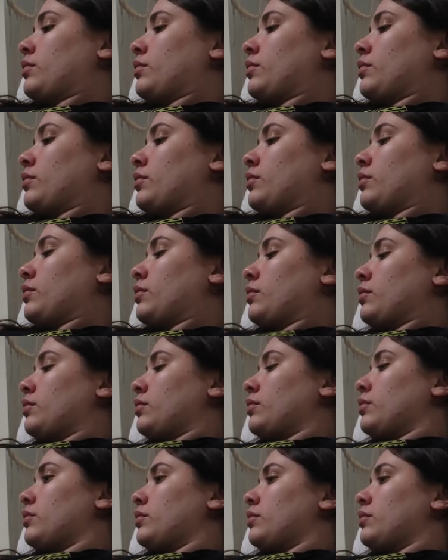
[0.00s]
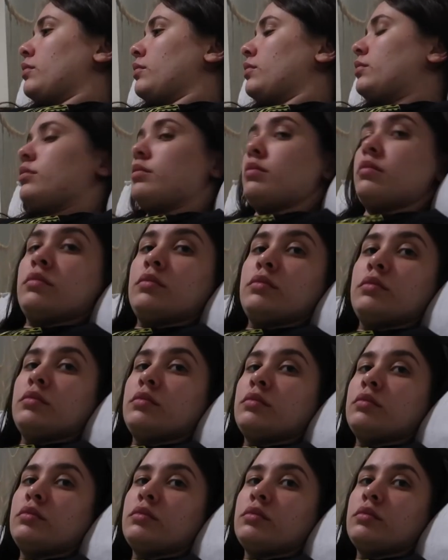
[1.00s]

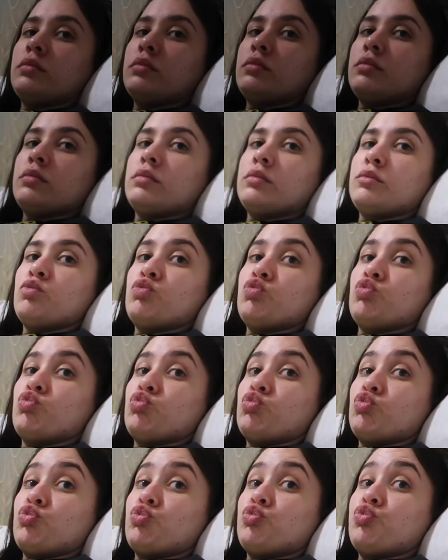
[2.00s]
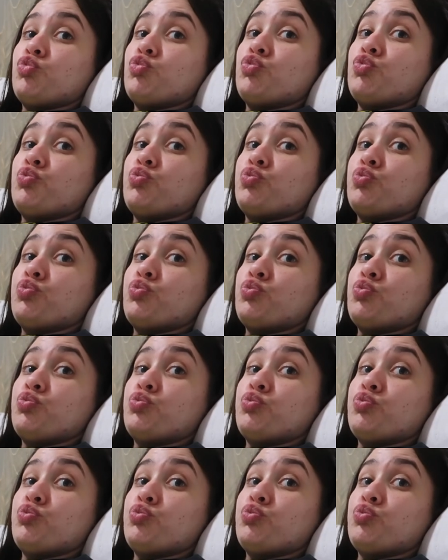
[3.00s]
(silence)